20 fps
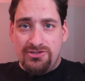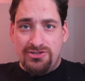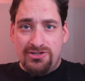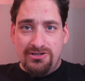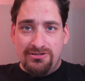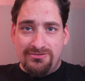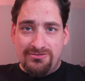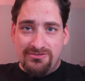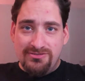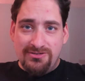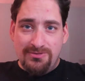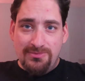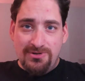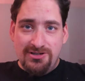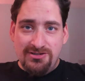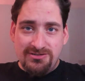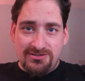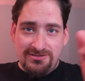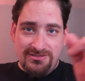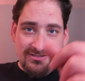it, share it so someone
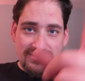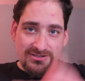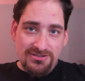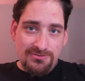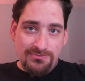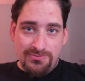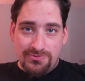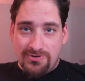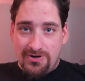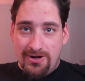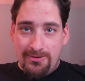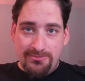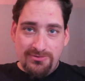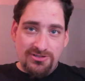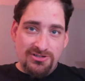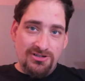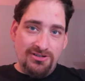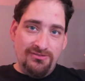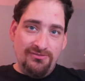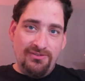else can see it, subscribe to
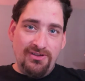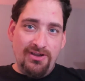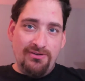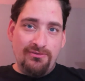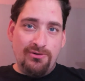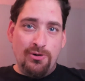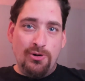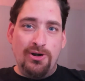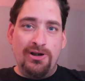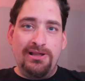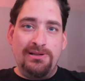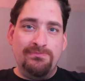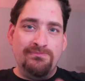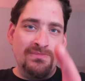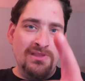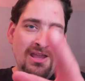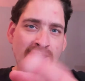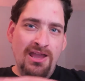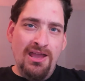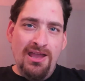the channel if you haven't already,
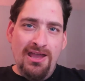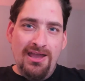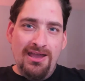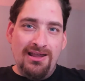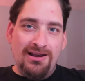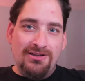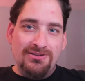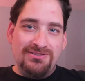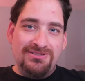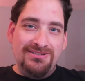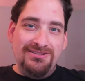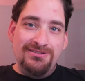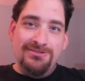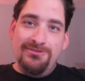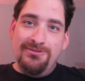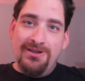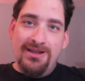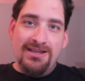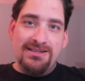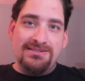and I'll see
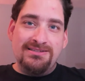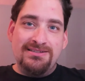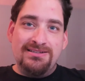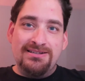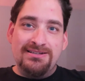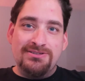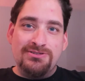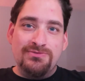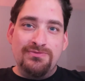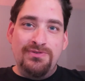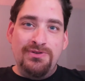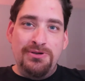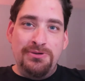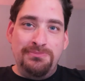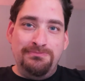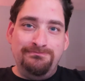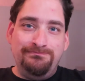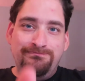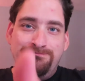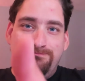you guys in the next review.